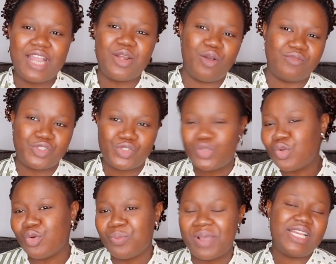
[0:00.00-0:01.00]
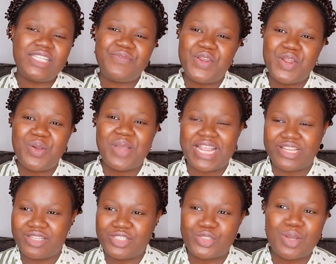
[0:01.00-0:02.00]
They say good
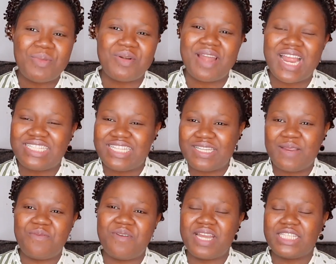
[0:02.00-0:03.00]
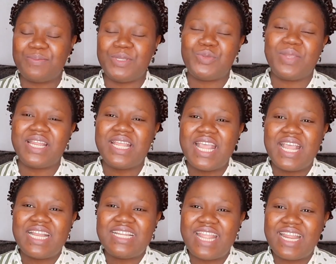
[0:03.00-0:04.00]
wine needs no
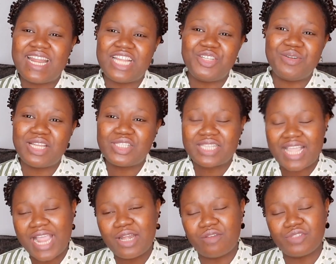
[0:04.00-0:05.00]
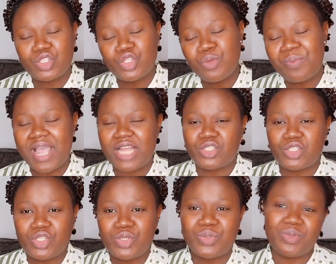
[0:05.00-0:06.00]
bush. So I am just going to
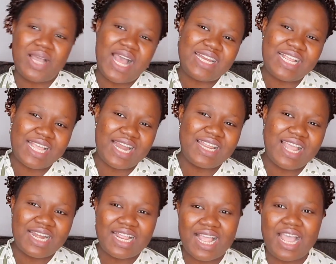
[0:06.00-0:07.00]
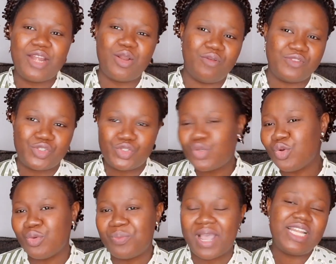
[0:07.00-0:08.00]
pause and let you experience
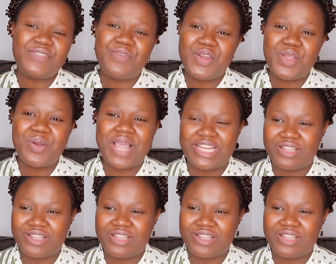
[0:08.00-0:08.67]
it yourself.